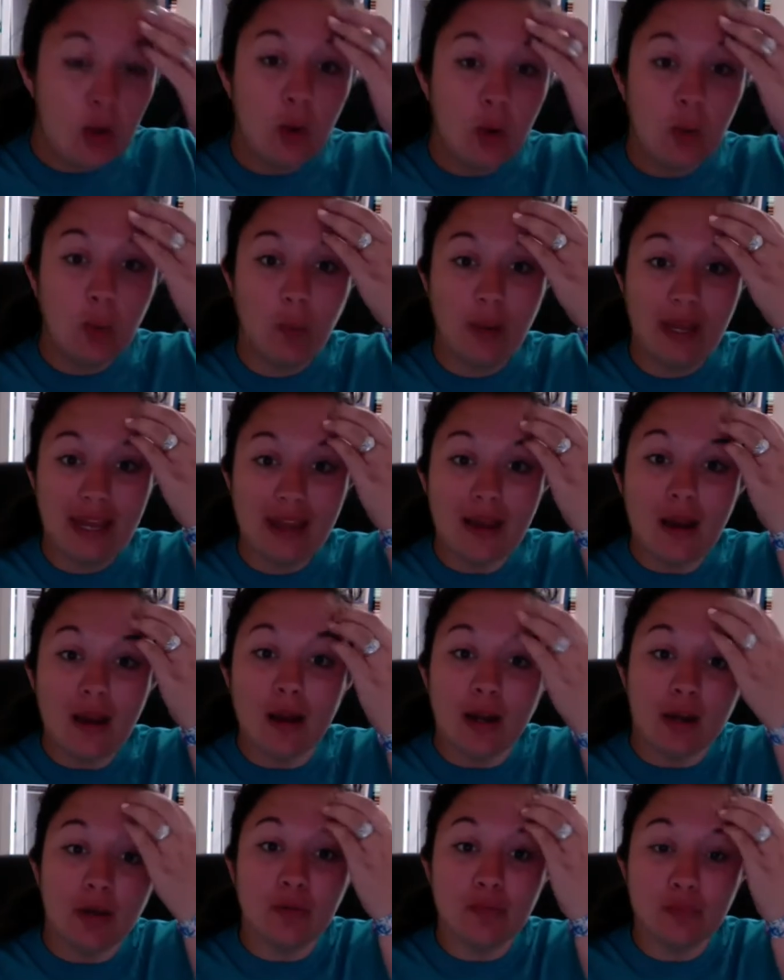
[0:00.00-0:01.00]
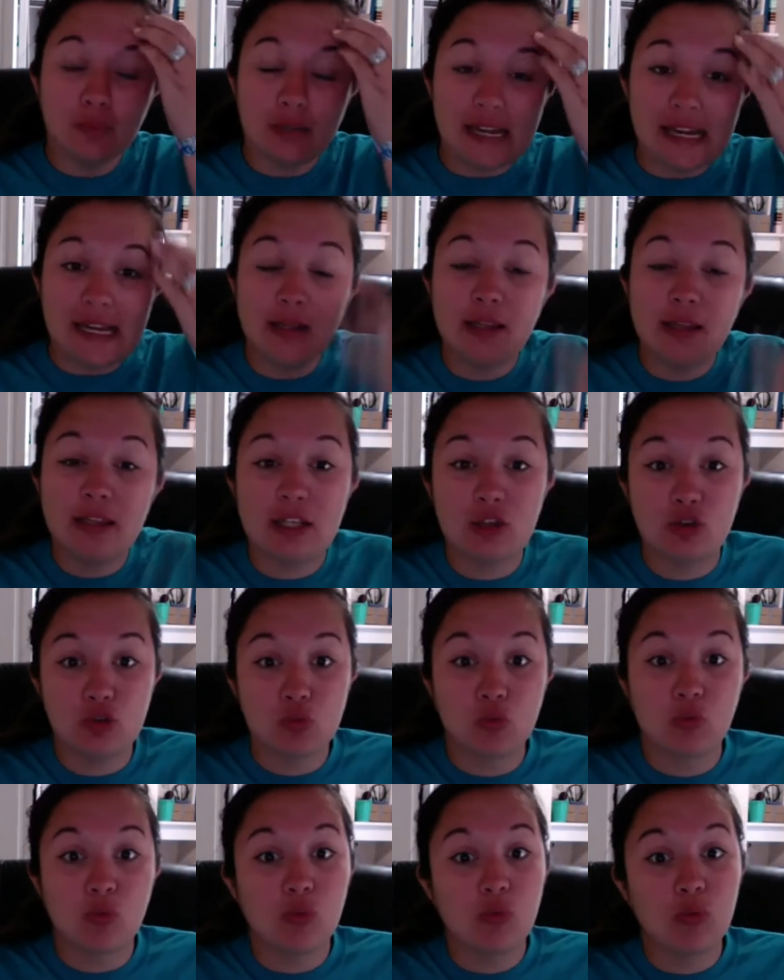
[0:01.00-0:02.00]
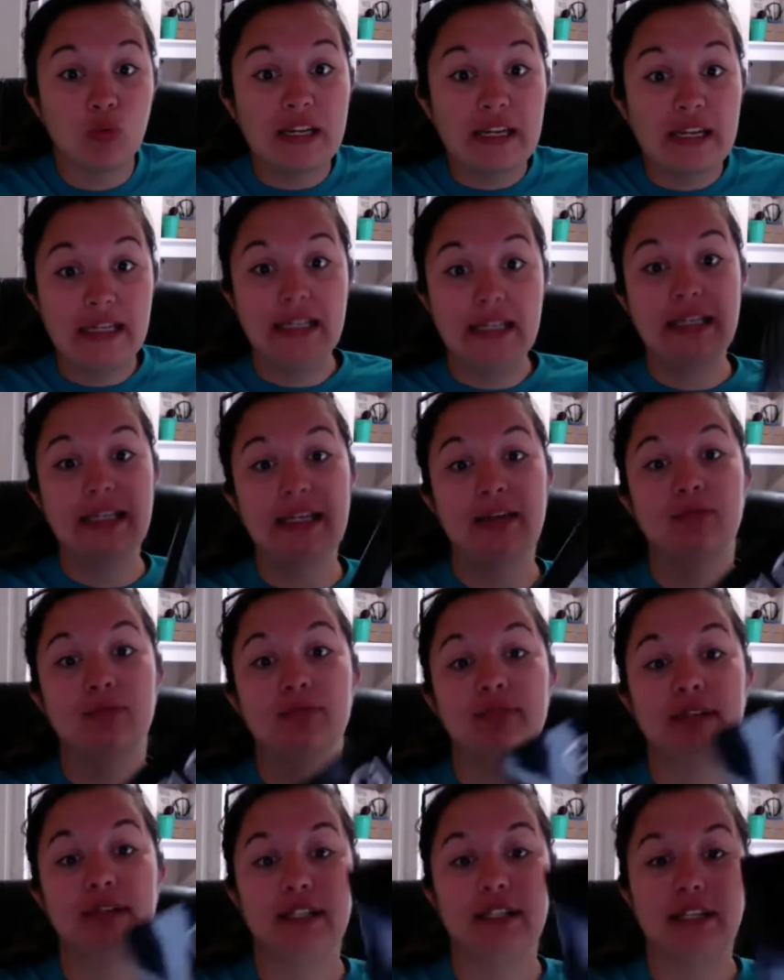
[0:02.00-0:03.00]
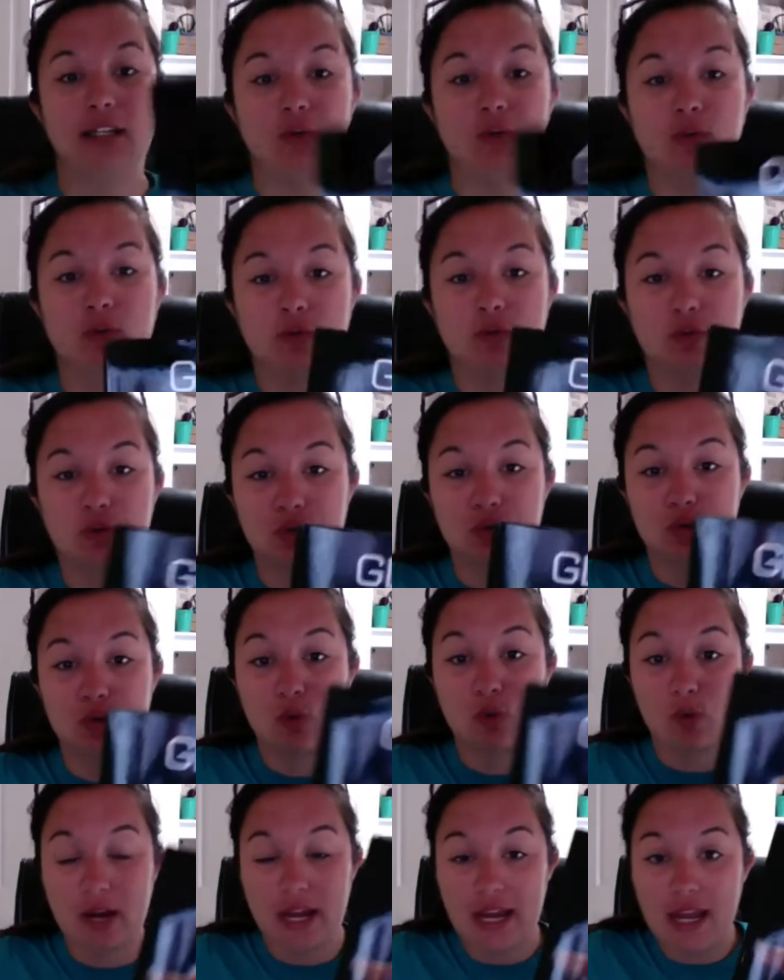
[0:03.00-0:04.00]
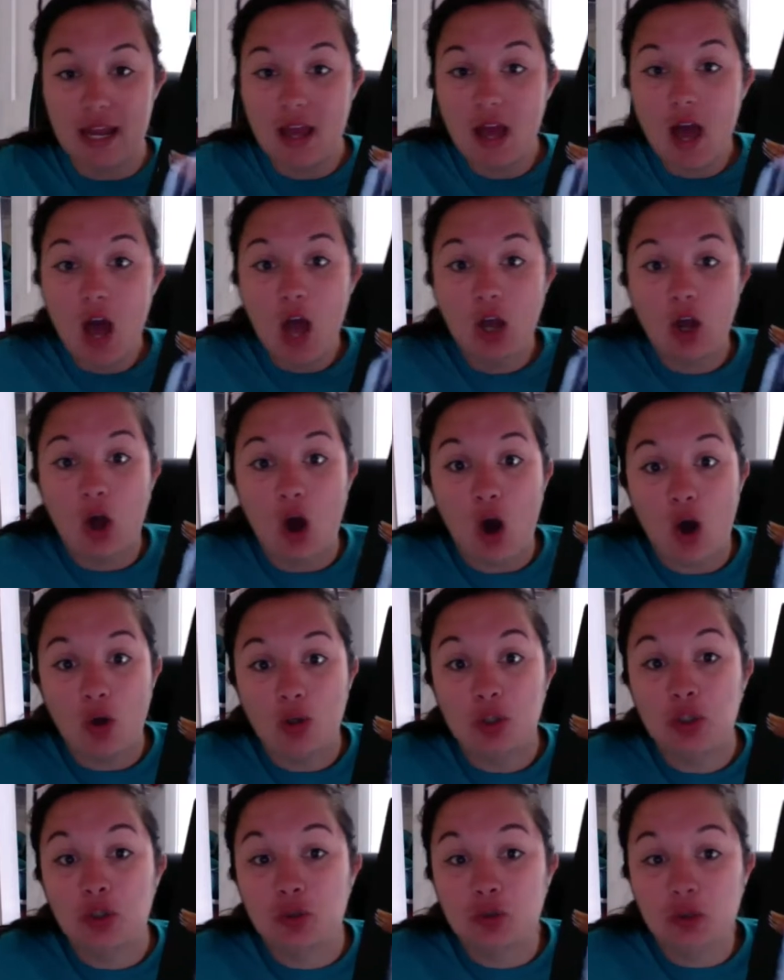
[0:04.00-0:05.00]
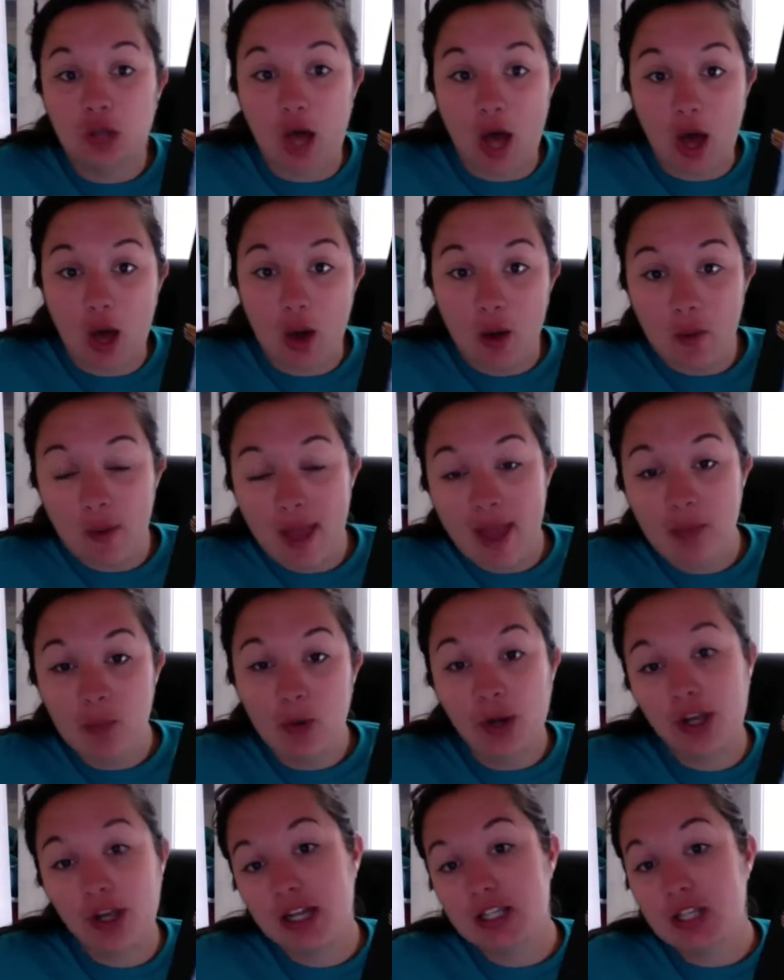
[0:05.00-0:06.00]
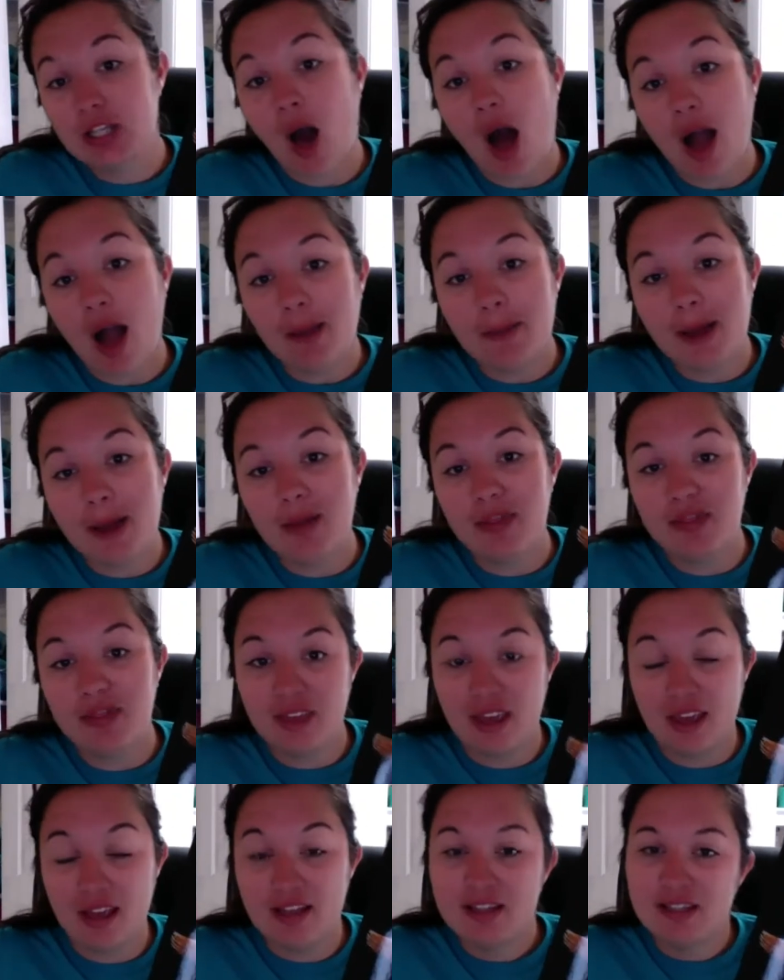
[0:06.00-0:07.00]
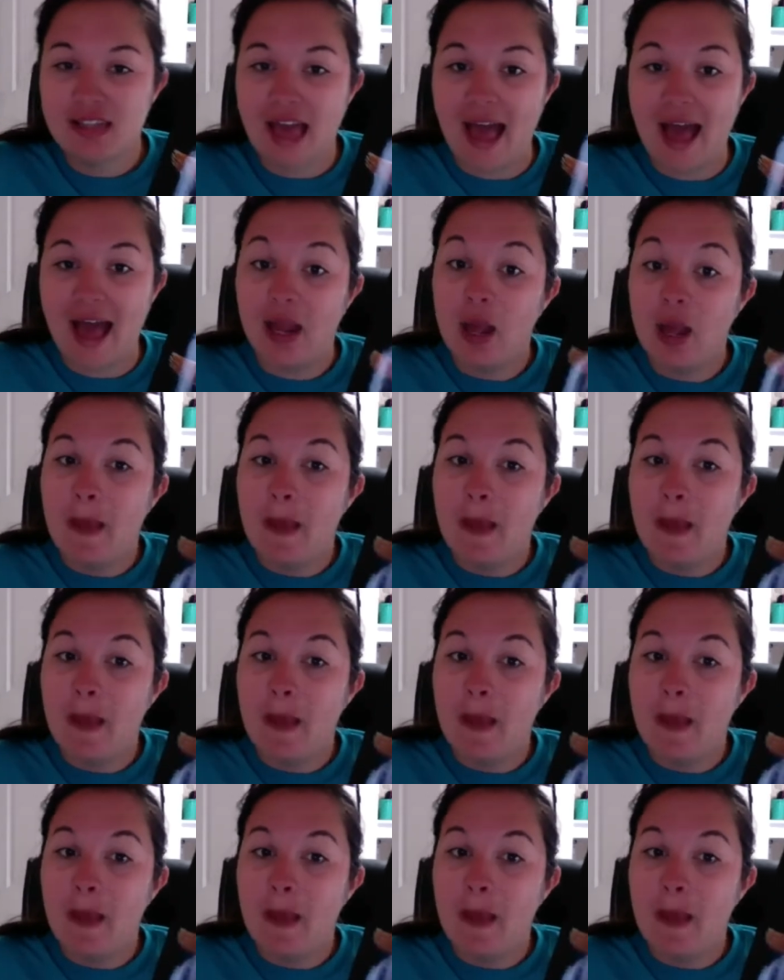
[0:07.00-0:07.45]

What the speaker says: We are going to read this really cool story called Glow, and we're going to talk about things that